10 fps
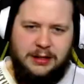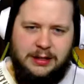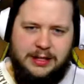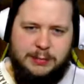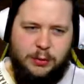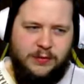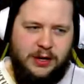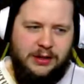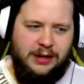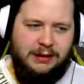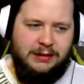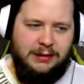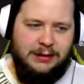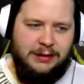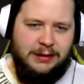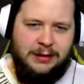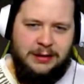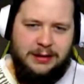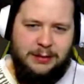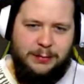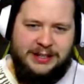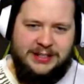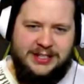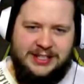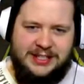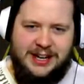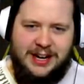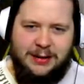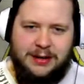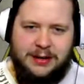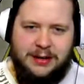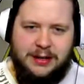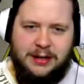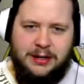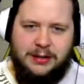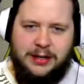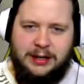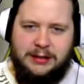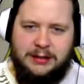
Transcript: Let's move on then. Back to 60 now. Okay.